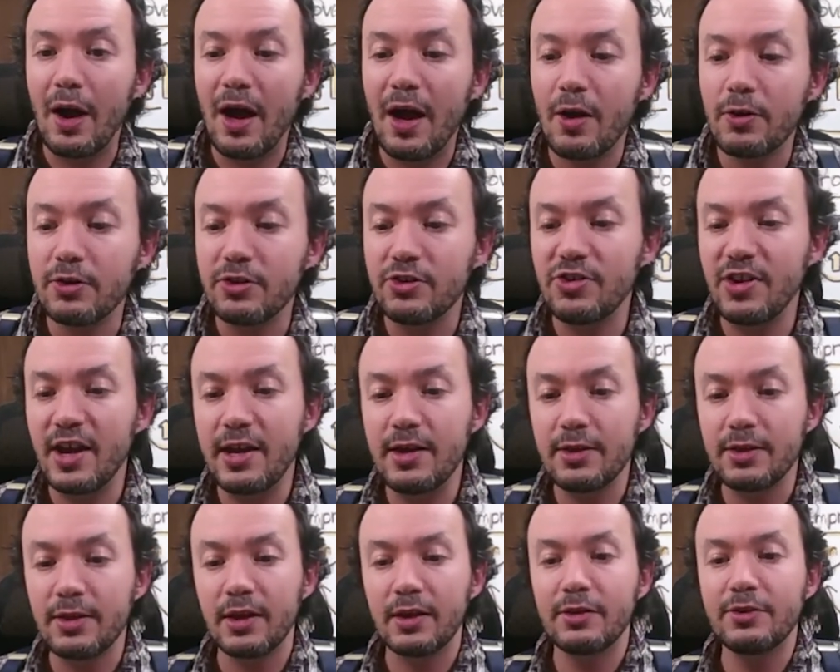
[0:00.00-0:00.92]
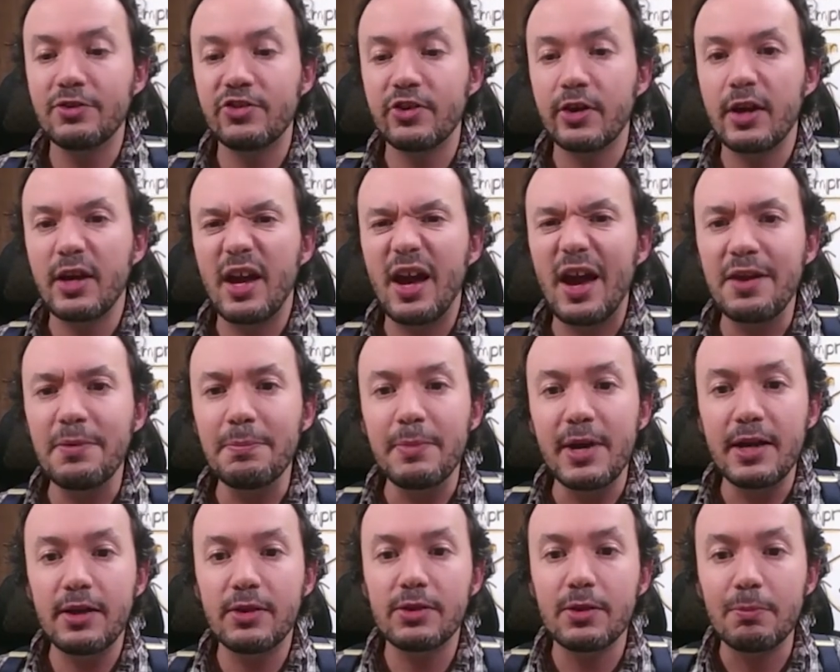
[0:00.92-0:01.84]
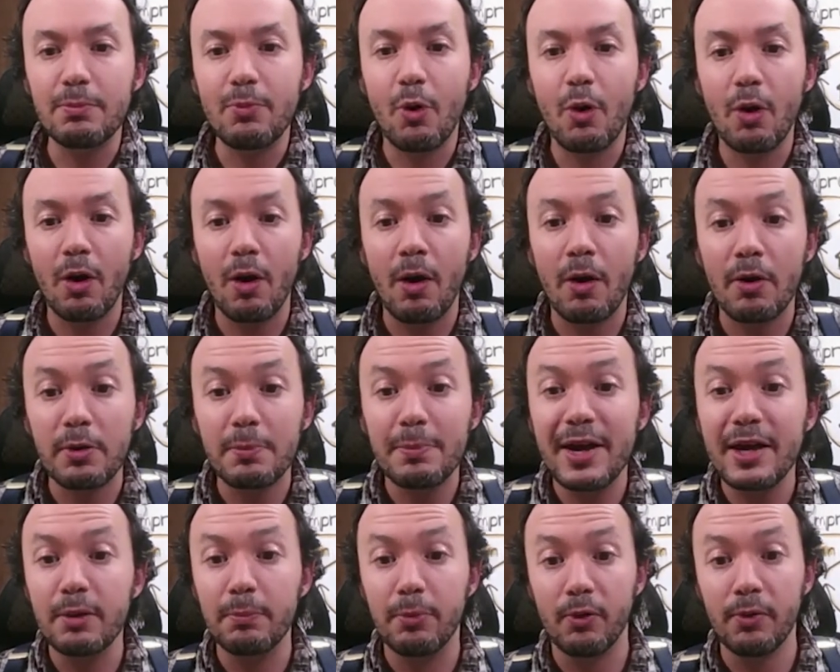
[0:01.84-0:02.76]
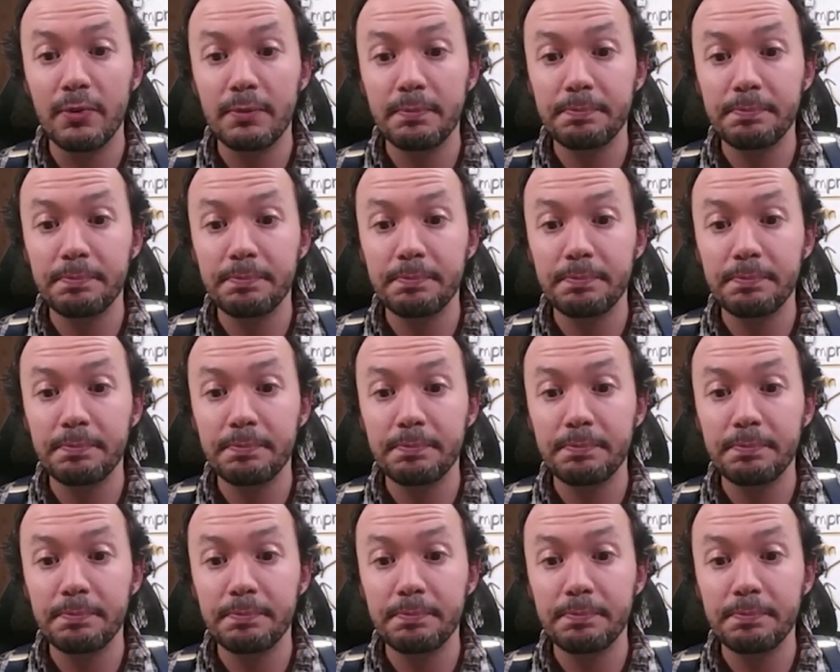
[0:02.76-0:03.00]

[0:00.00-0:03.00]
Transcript: how to take things and make them more automatable.